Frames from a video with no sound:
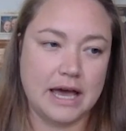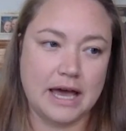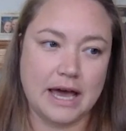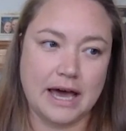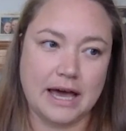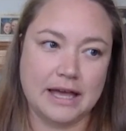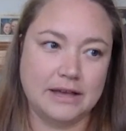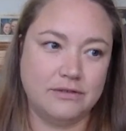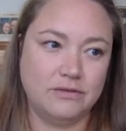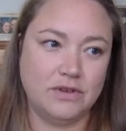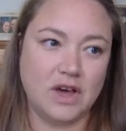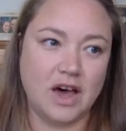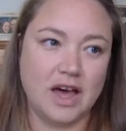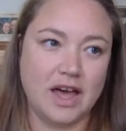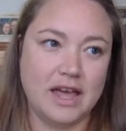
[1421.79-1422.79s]
I have
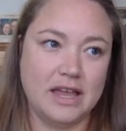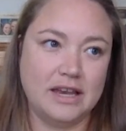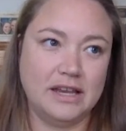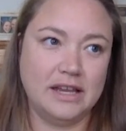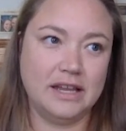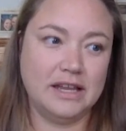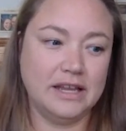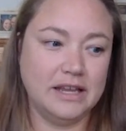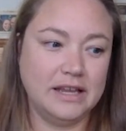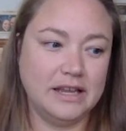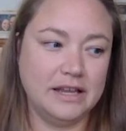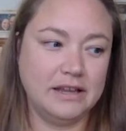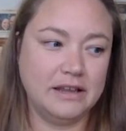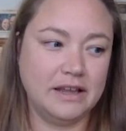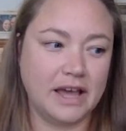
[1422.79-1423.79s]
not,
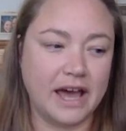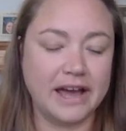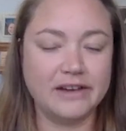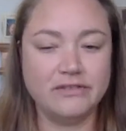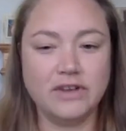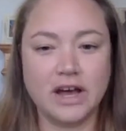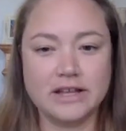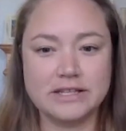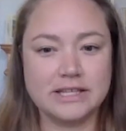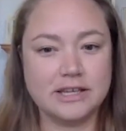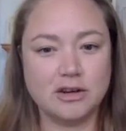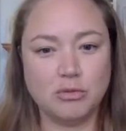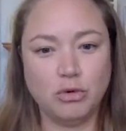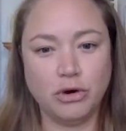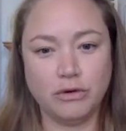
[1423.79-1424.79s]
I have not seen
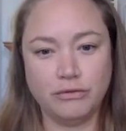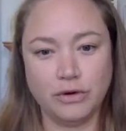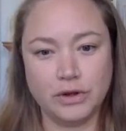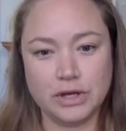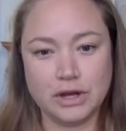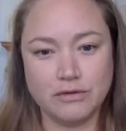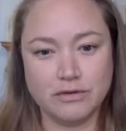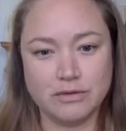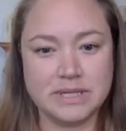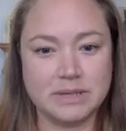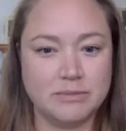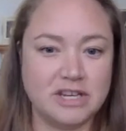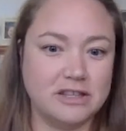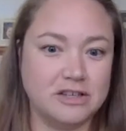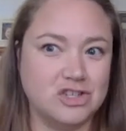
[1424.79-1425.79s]
a portfolio from
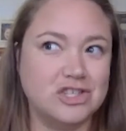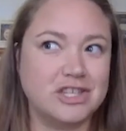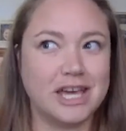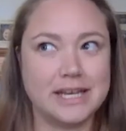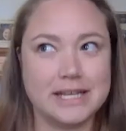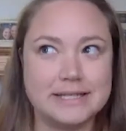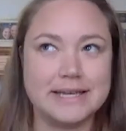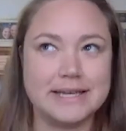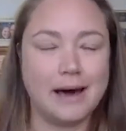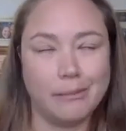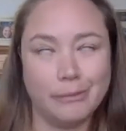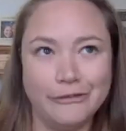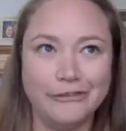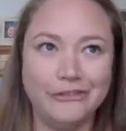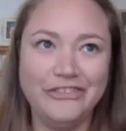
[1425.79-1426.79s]
somebody that just kind of
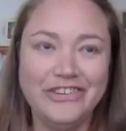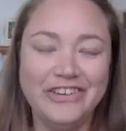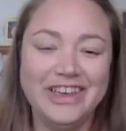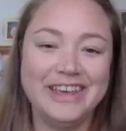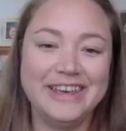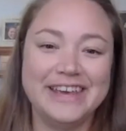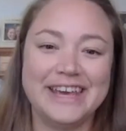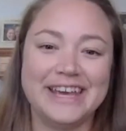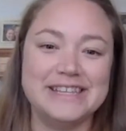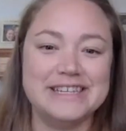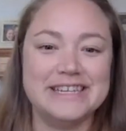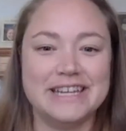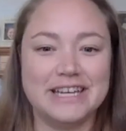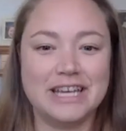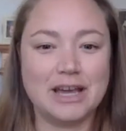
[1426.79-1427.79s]
dabbled and
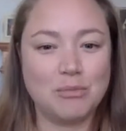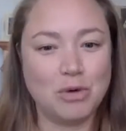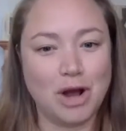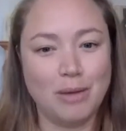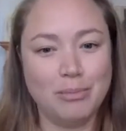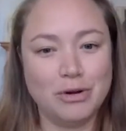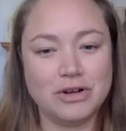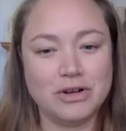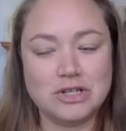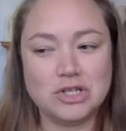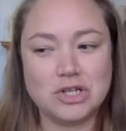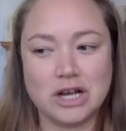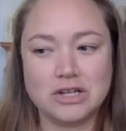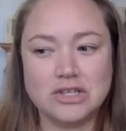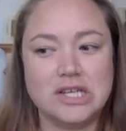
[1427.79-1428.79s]
didn't get proper
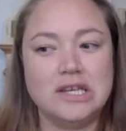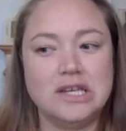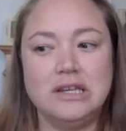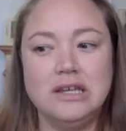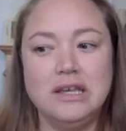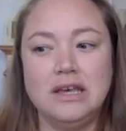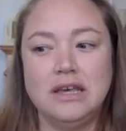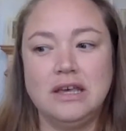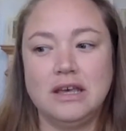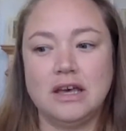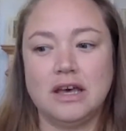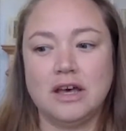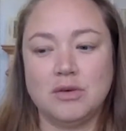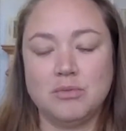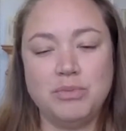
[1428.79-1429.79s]
instruction.
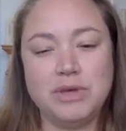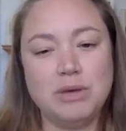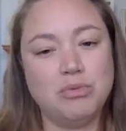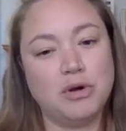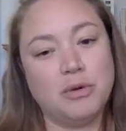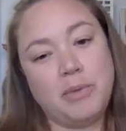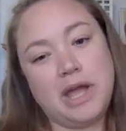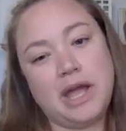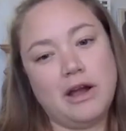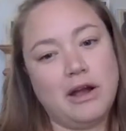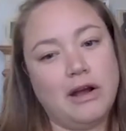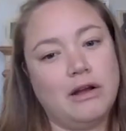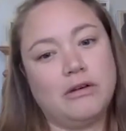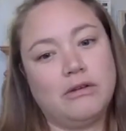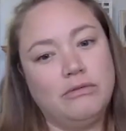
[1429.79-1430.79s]
Um, be
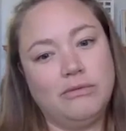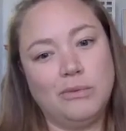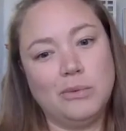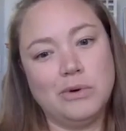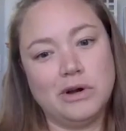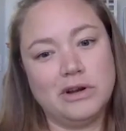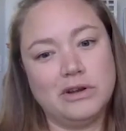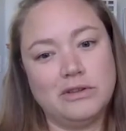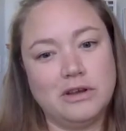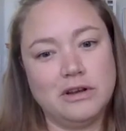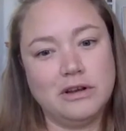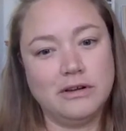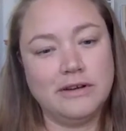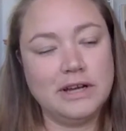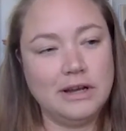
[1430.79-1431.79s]
prepared for their
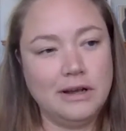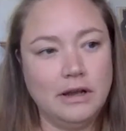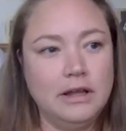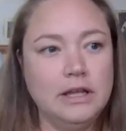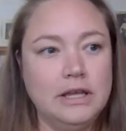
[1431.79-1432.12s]
career.